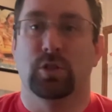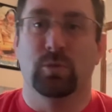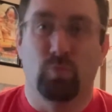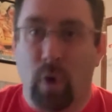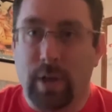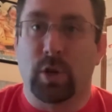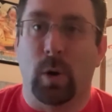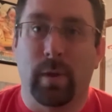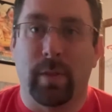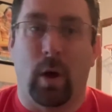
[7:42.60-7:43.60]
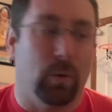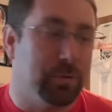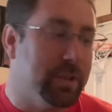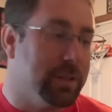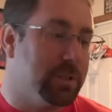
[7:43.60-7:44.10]
retro in the whole
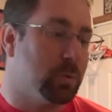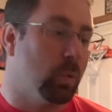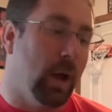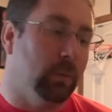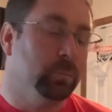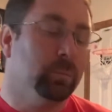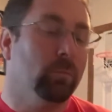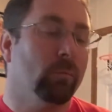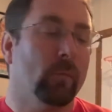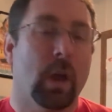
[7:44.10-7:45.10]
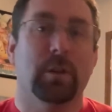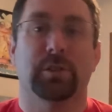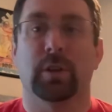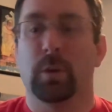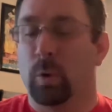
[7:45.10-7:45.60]
sense as well.
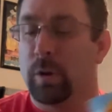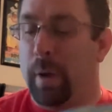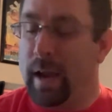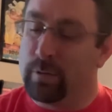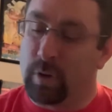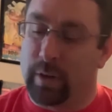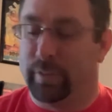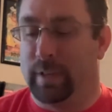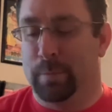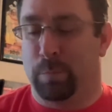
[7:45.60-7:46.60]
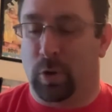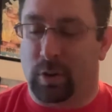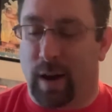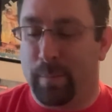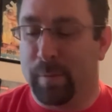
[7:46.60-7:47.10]
So you would have paid roughly
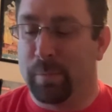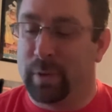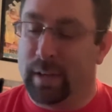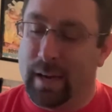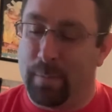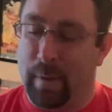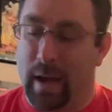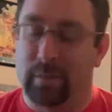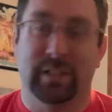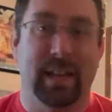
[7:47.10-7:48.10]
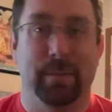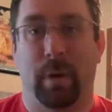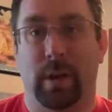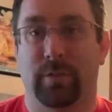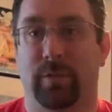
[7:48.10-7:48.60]
probably about 10
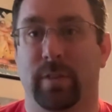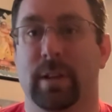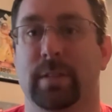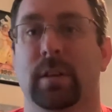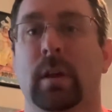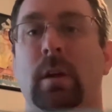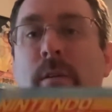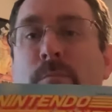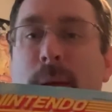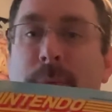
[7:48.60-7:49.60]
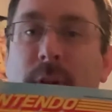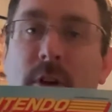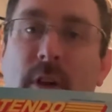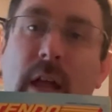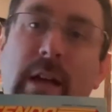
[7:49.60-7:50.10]
bucks for this. Maybe a
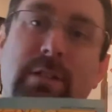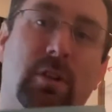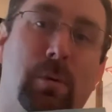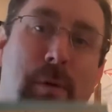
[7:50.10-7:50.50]
little less, a little bit